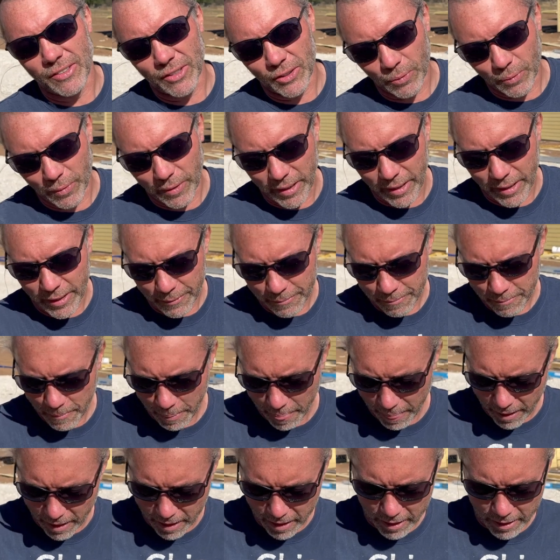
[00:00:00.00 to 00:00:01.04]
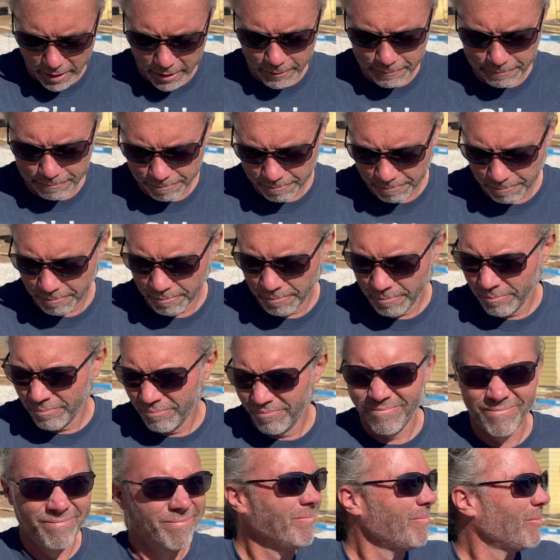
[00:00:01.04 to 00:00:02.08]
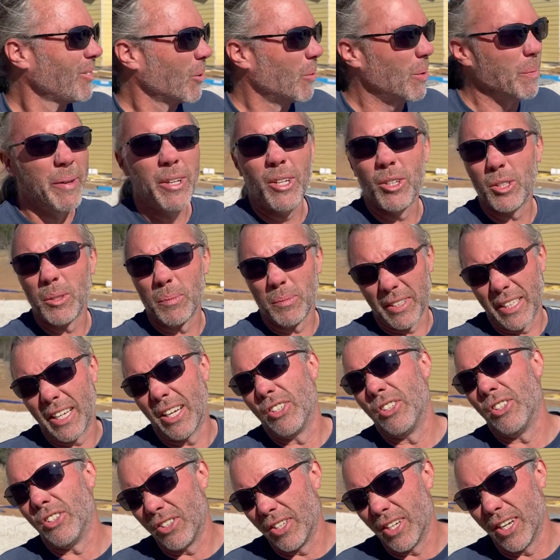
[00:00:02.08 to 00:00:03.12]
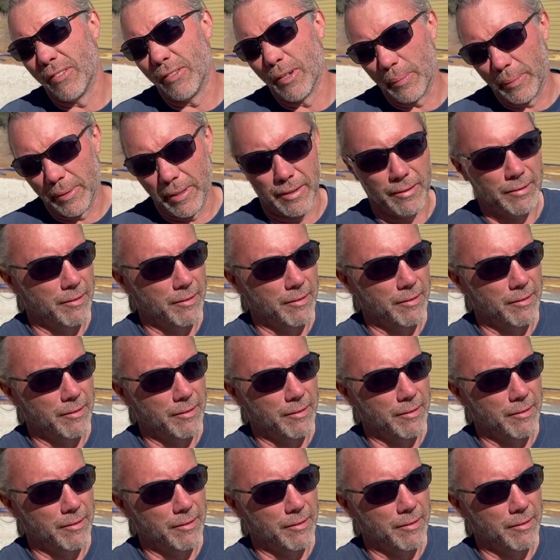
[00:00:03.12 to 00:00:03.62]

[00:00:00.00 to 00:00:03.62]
this week. Um, we've been doing some sketchy stuff up here.